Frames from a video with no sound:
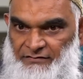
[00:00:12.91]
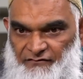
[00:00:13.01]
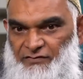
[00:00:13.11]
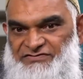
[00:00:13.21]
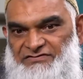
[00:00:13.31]

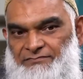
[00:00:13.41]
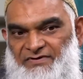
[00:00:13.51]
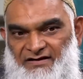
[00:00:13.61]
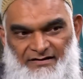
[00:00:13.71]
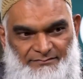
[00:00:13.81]
And of course
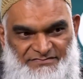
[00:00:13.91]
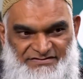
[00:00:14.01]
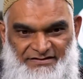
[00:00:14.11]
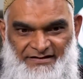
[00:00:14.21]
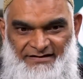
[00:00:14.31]
it
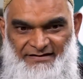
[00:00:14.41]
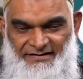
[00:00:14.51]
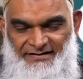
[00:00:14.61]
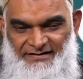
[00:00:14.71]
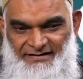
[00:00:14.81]
becomes
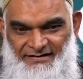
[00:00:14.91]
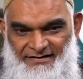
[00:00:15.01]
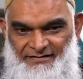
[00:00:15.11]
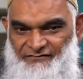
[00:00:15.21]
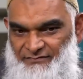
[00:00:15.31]

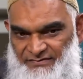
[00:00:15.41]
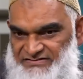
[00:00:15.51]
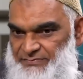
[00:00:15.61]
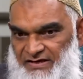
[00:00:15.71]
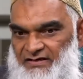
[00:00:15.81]
infamous